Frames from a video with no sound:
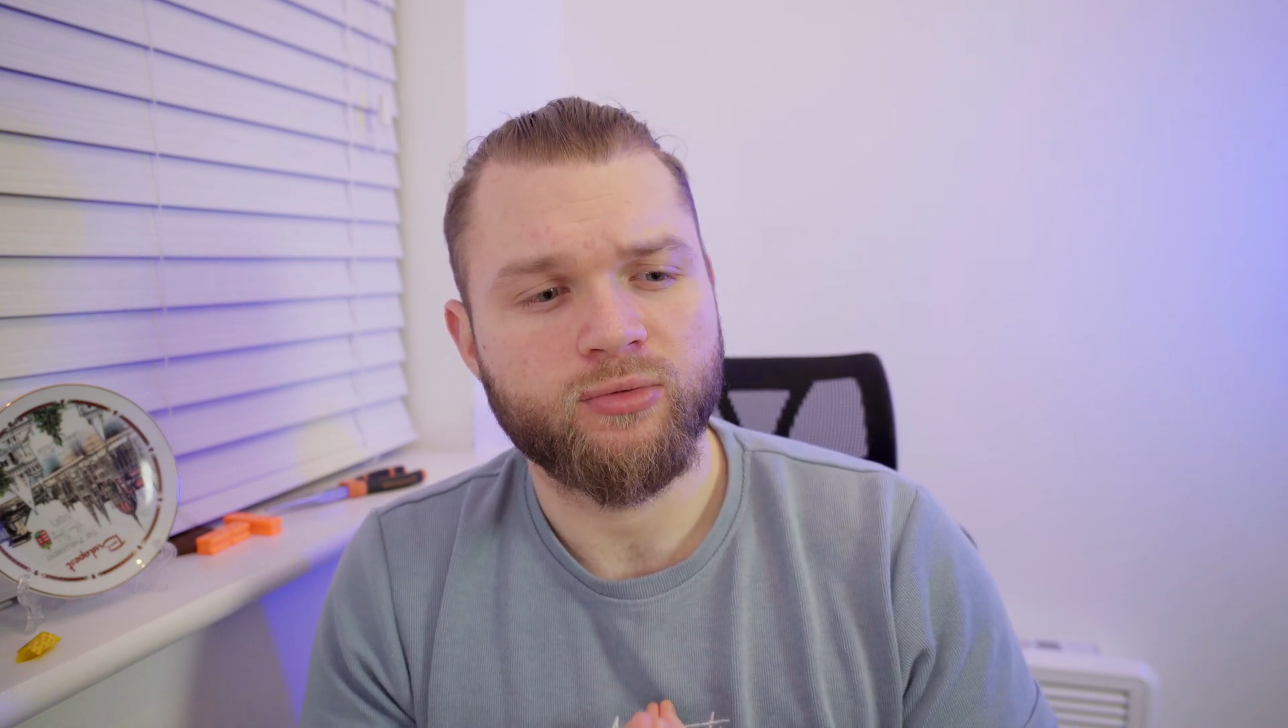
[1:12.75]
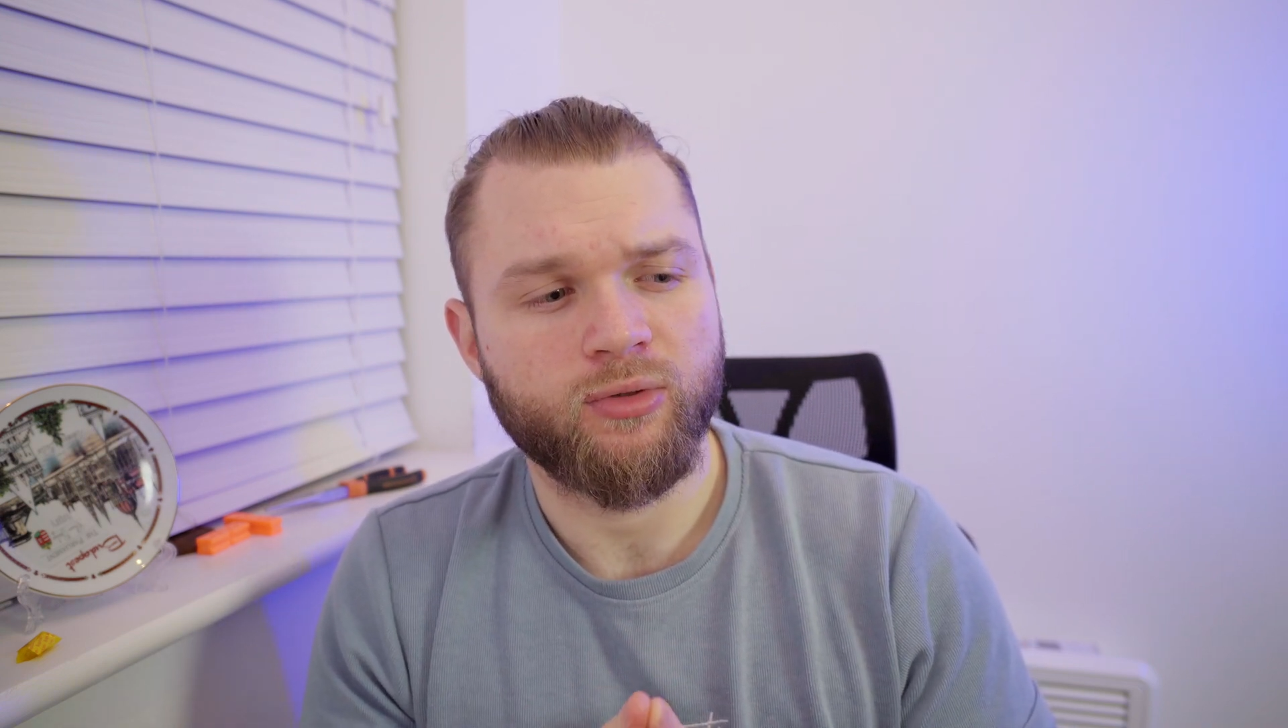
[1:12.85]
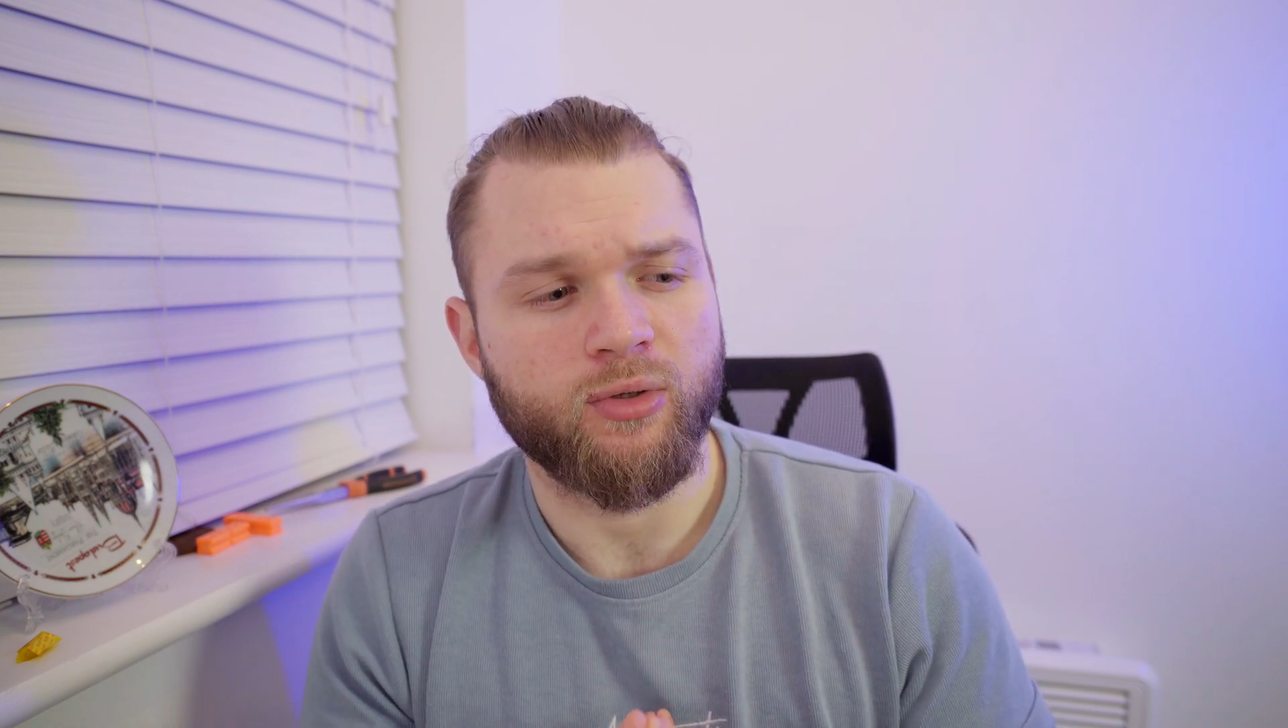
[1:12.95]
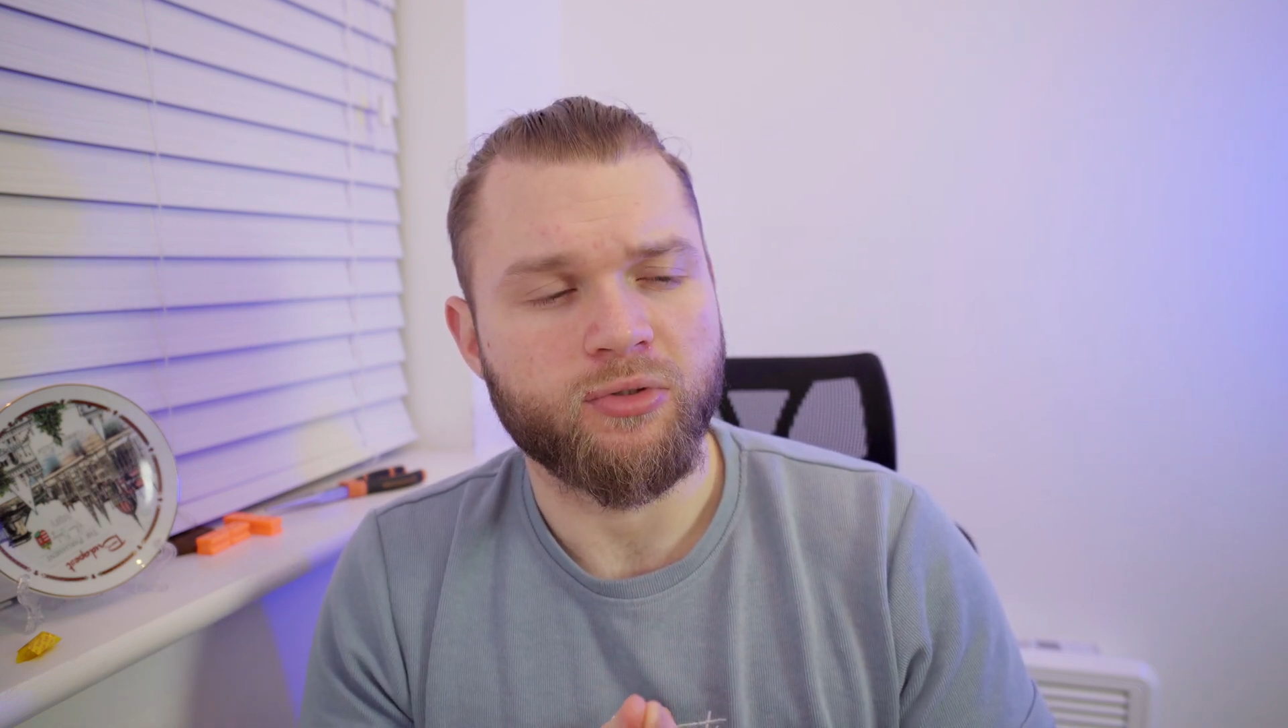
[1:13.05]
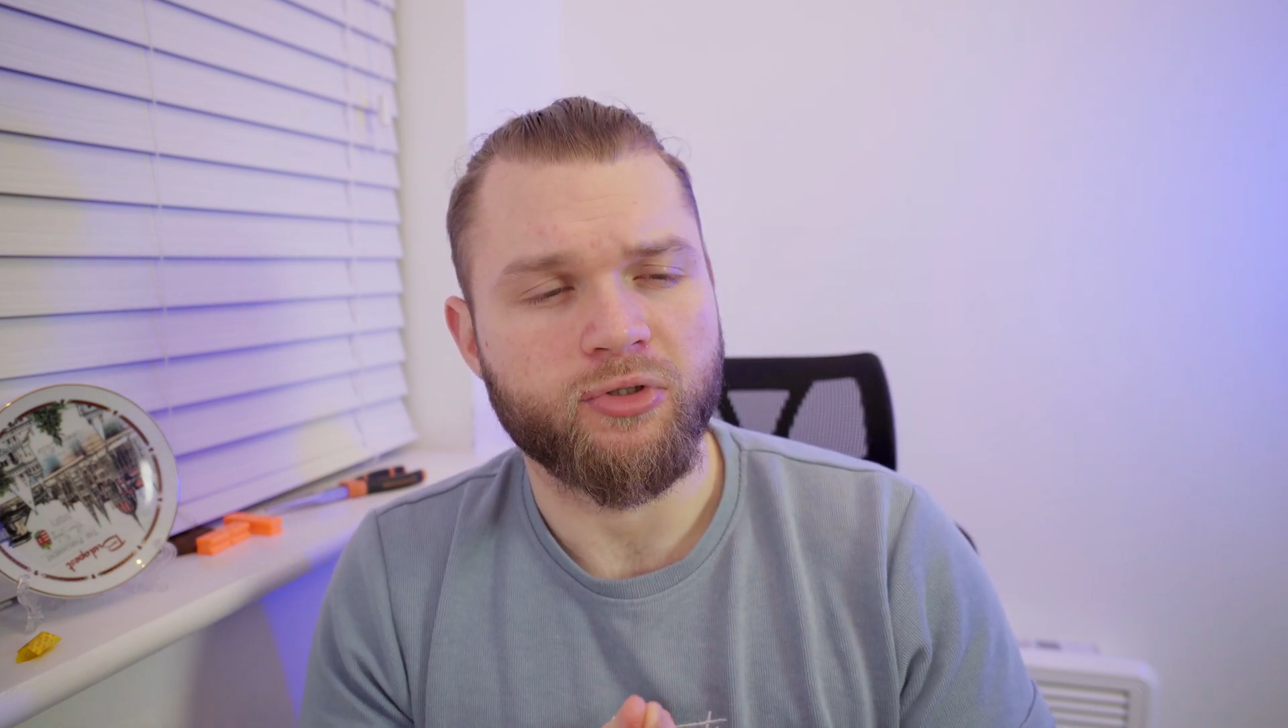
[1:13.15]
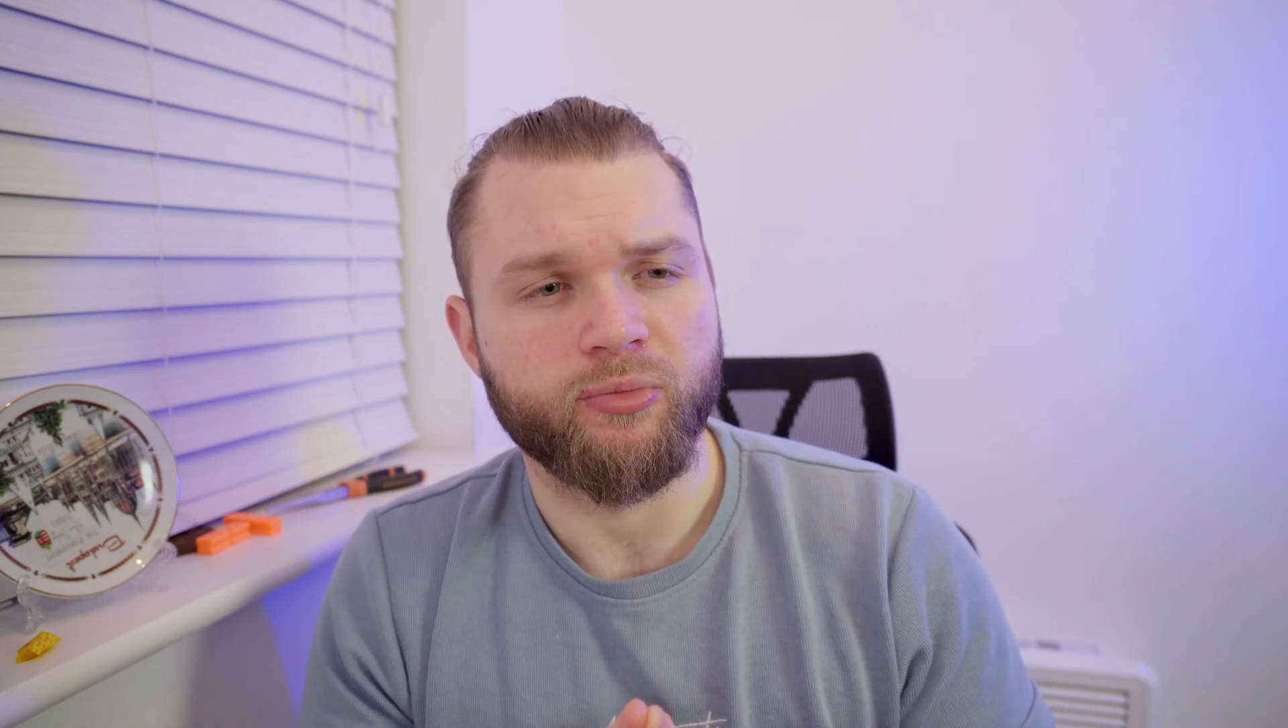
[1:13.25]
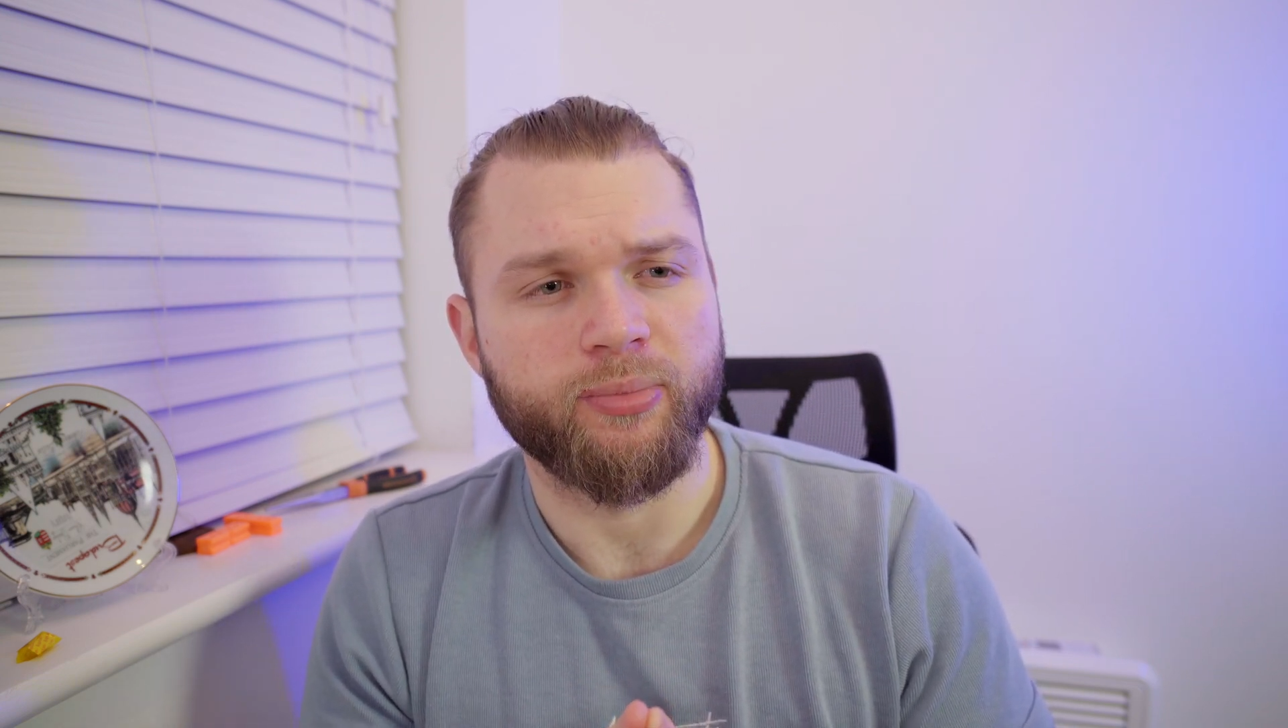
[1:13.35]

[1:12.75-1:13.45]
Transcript: console